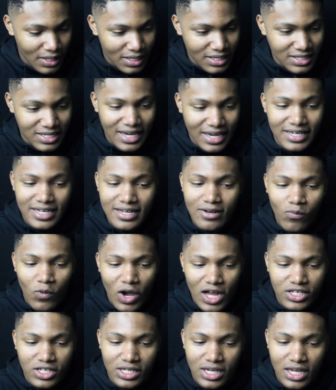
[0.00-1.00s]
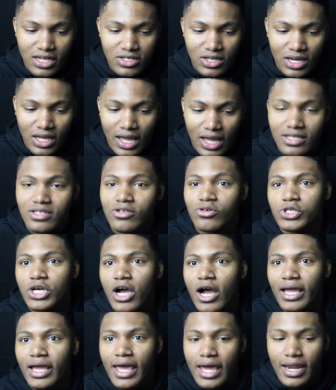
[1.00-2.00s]
Cause I didn't watch it yesterday. I told
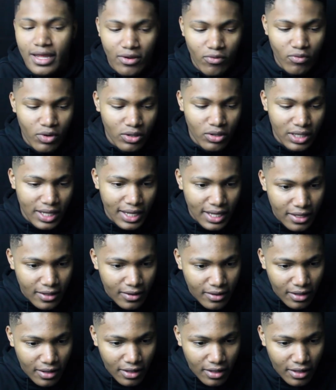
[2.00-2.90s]
y'all I got in real late.